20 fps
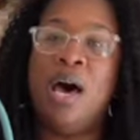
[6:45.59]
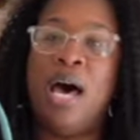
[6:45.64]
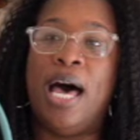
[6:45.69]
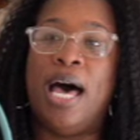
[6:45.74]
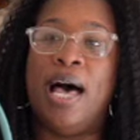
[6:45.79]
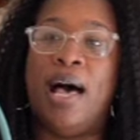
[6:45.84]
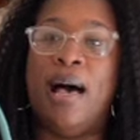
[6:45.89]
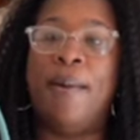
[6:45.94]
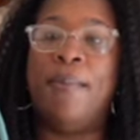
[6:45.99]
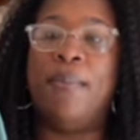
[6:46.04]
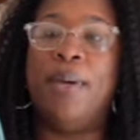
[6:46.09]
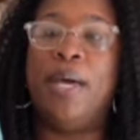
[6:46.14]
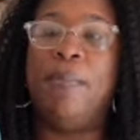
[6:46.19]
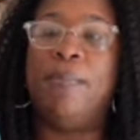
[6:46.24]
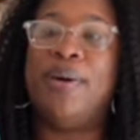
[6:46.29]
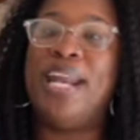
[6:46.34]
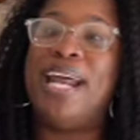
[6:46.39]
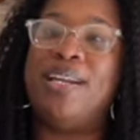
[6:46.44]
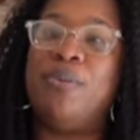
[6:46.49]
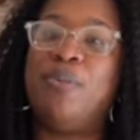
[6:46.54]

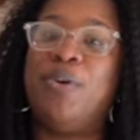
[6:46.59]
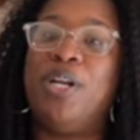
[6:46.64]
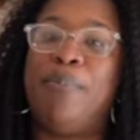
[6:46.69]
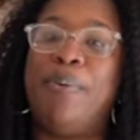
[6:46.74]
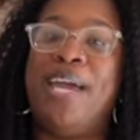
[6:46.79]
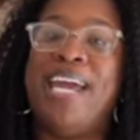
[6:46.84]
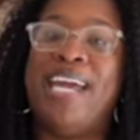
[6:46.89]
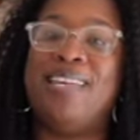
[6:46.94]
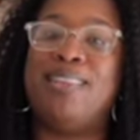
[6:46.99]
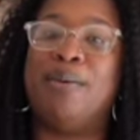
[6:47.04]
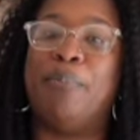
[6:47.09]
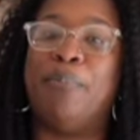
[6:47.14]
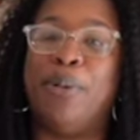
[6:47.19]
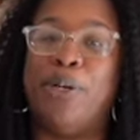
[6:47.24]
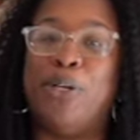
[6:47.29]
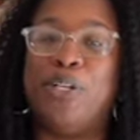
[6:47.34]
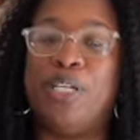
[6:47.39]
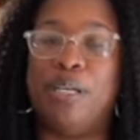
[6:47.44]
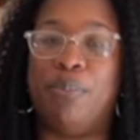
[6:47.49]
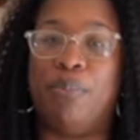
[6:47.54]
but I didn't want to pay the
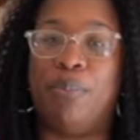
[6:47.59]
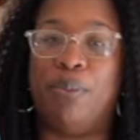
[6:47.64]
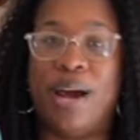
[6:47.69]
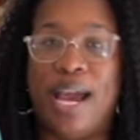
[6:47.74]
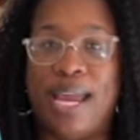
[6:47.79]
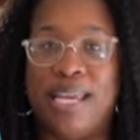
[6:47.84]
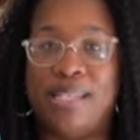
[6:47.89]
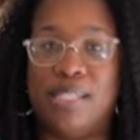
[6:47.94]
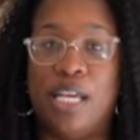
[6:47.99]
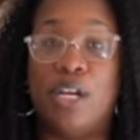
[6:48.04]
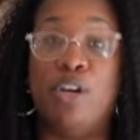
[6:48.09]
Birkin price.